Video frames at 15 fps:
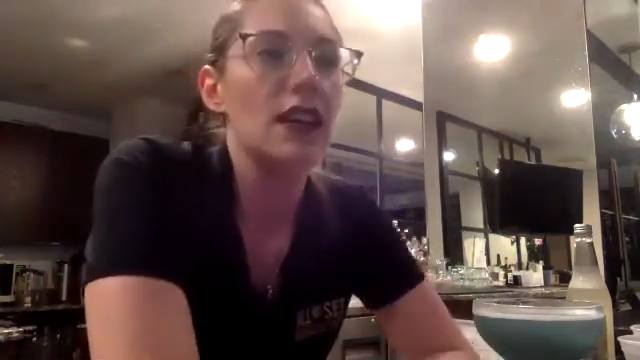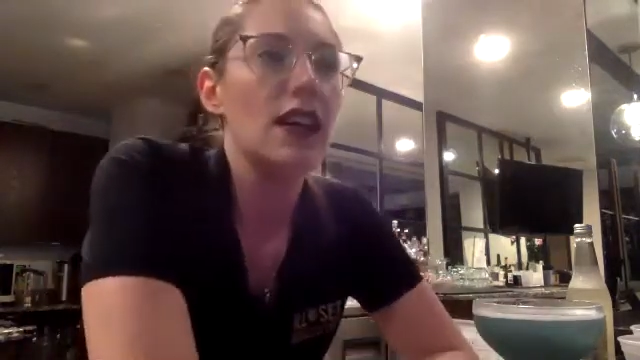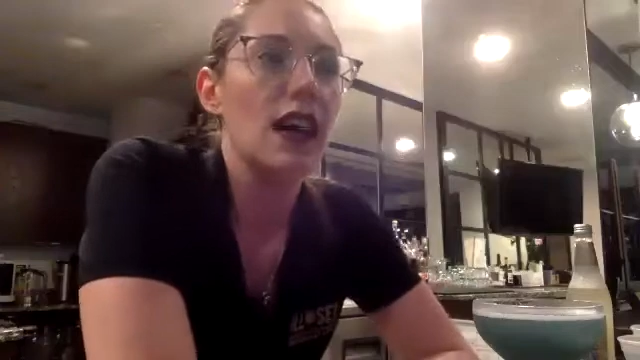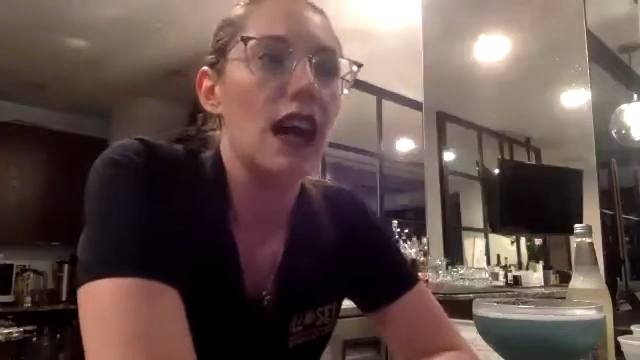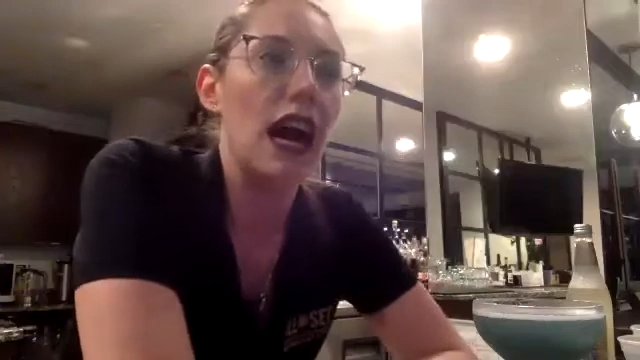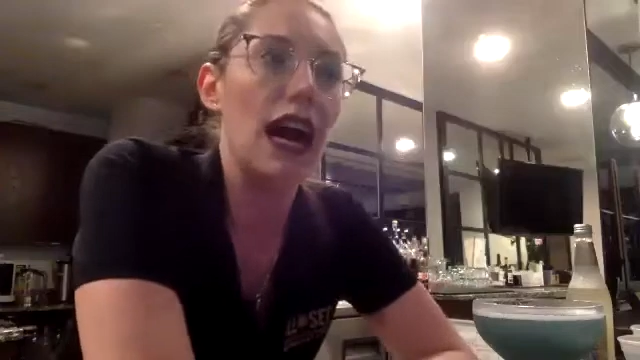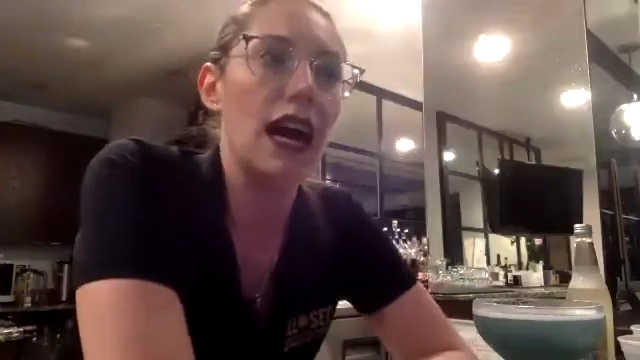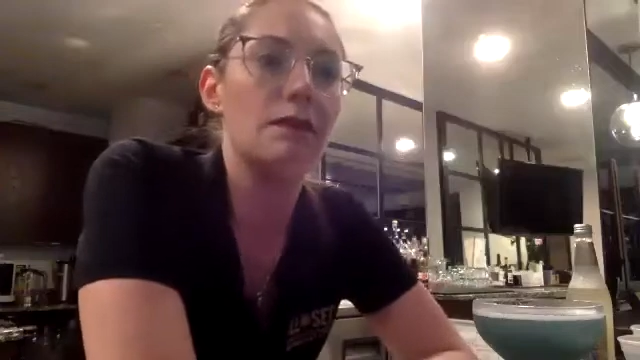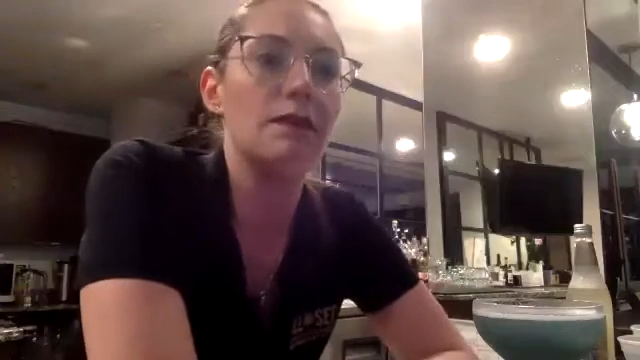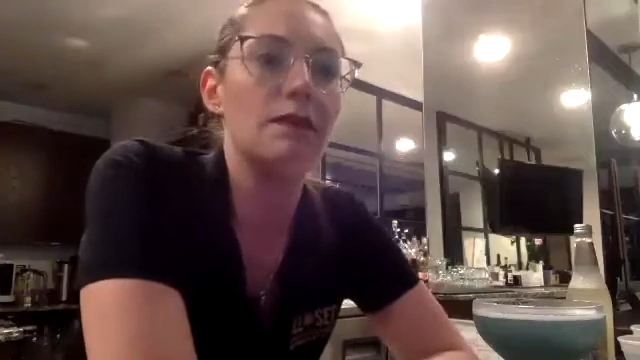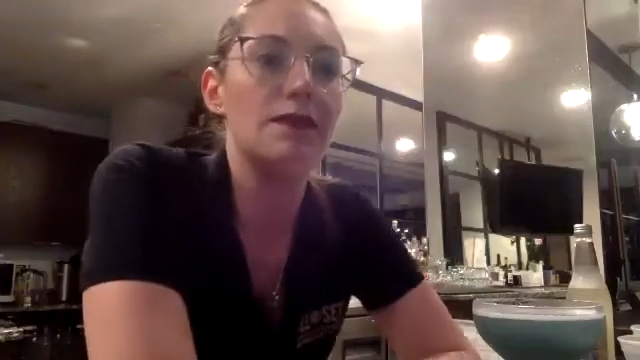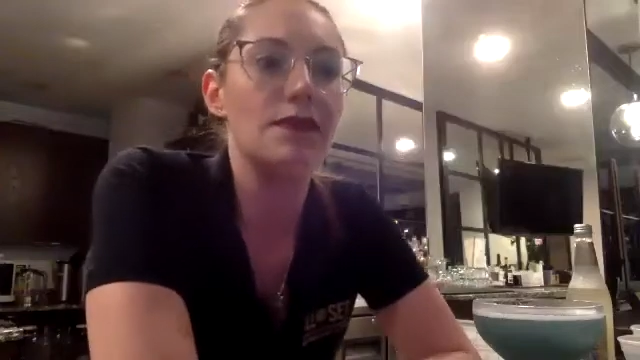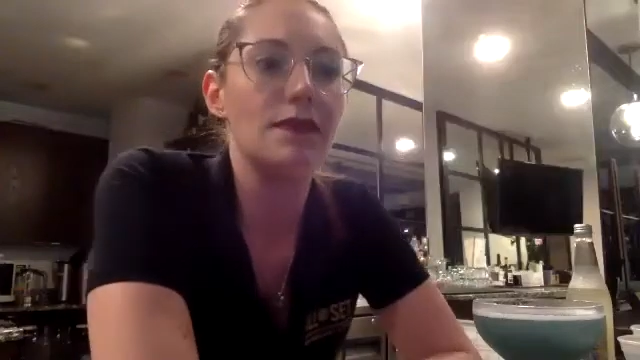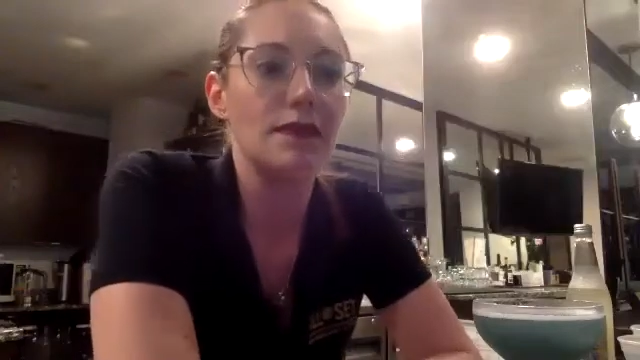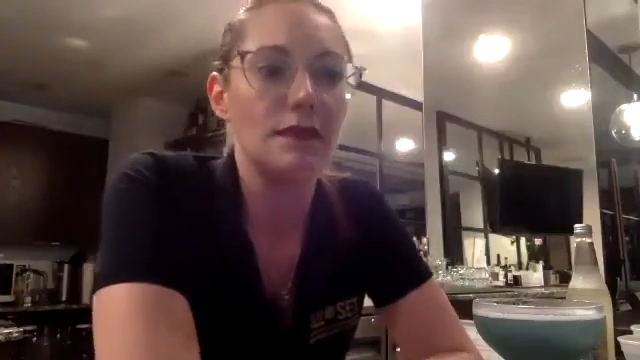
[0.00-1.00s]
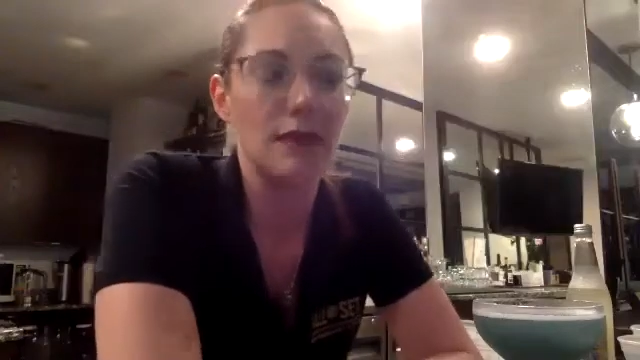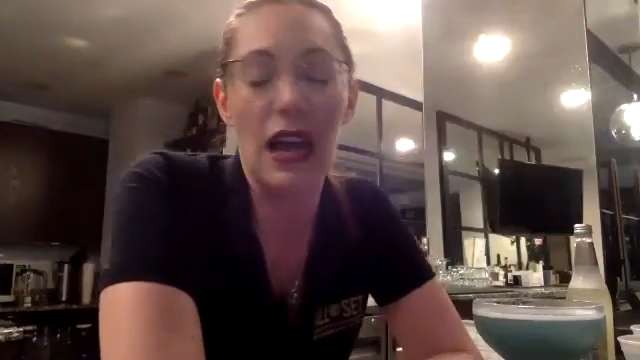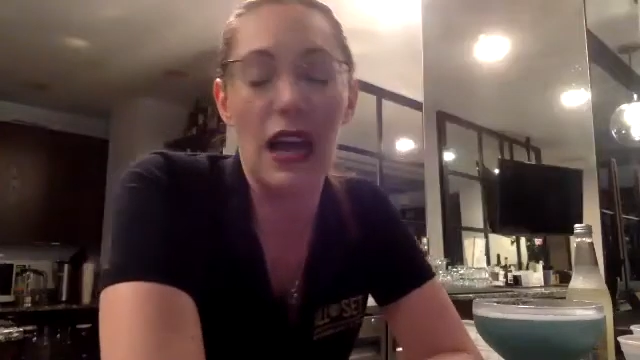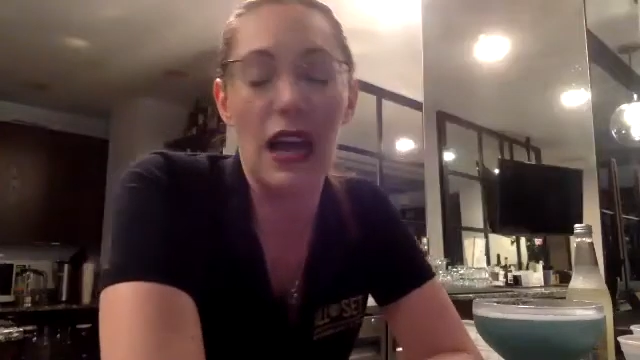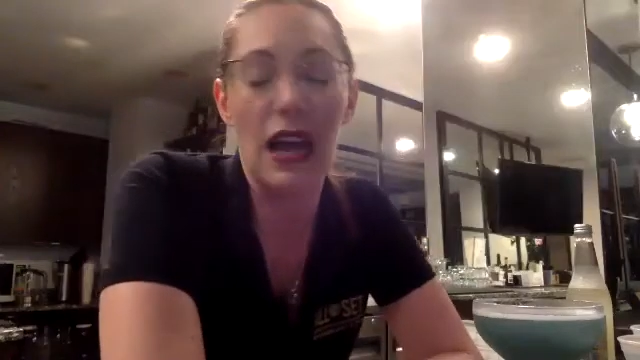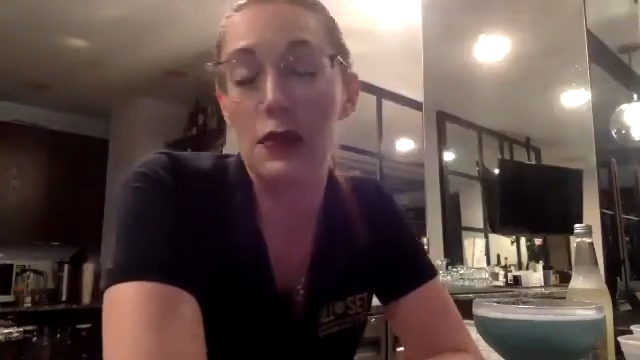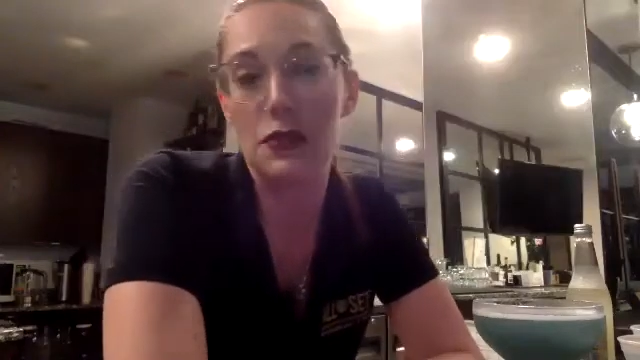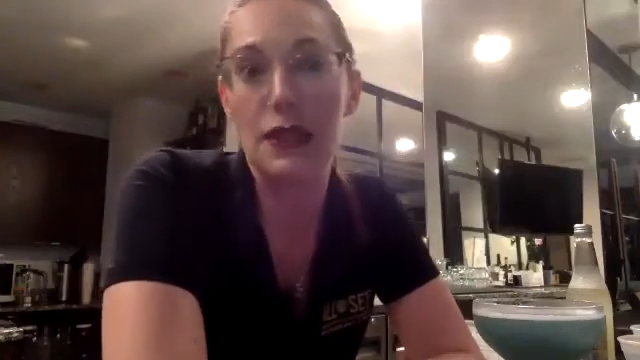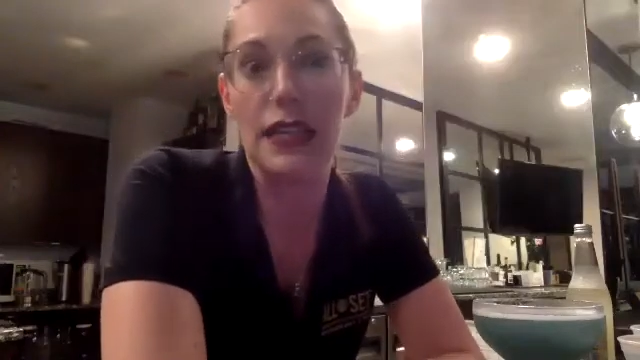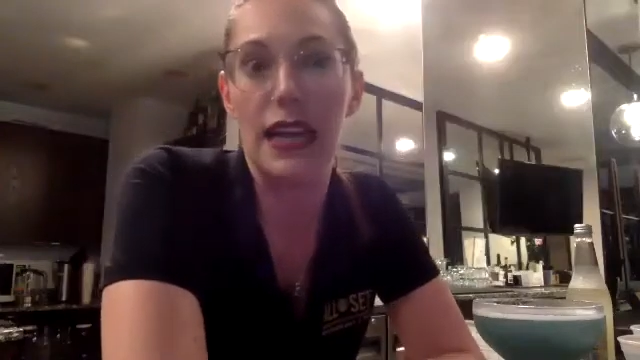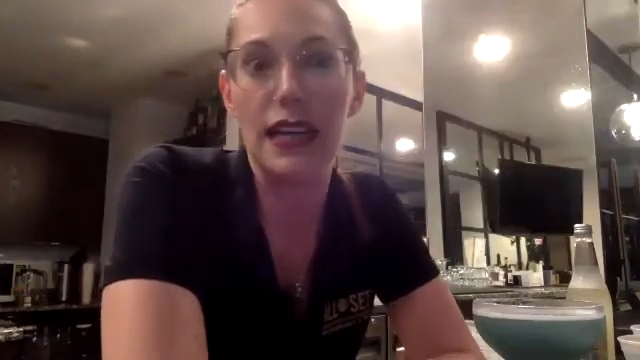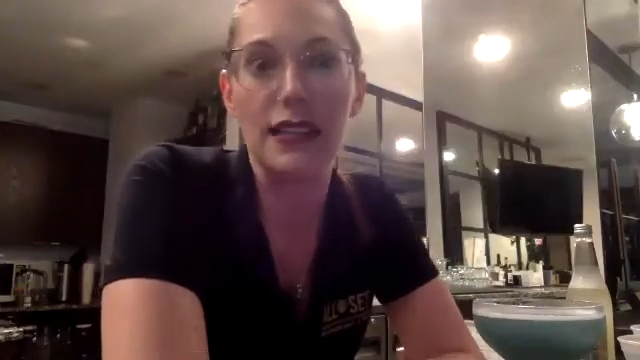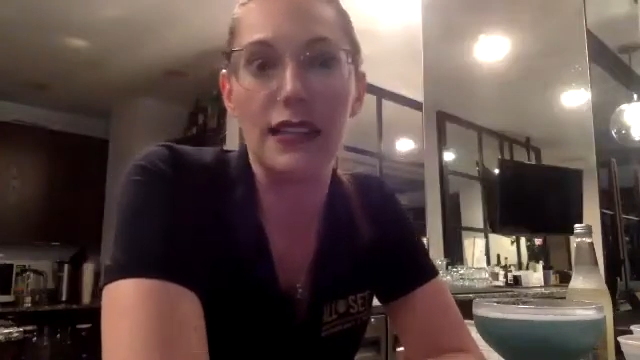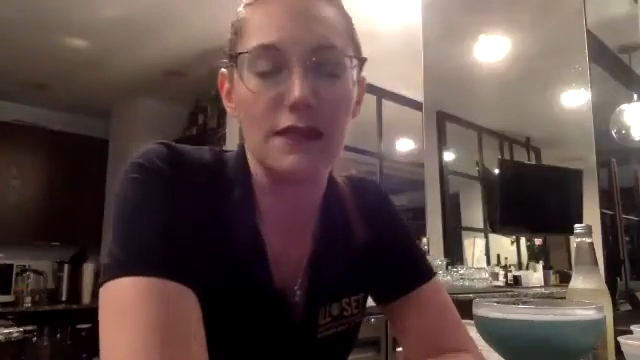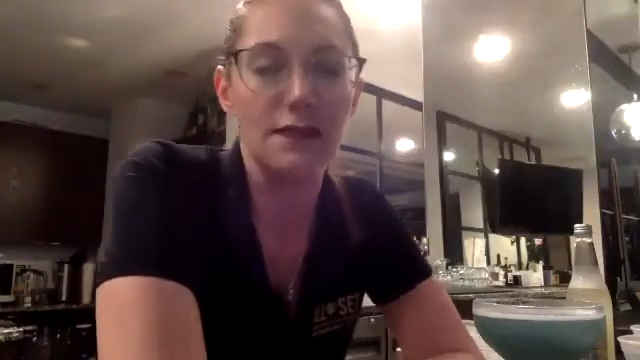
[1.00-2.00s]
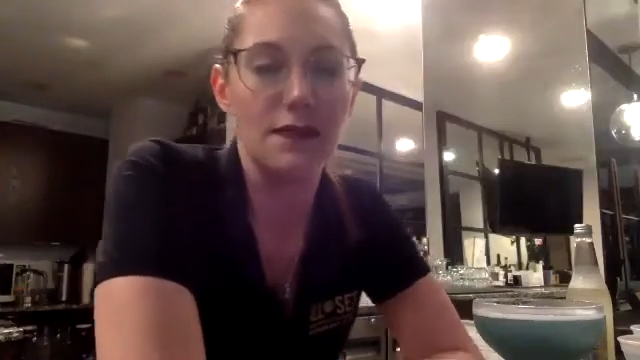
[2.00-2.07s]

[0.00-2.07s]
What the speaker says: That one's really nice.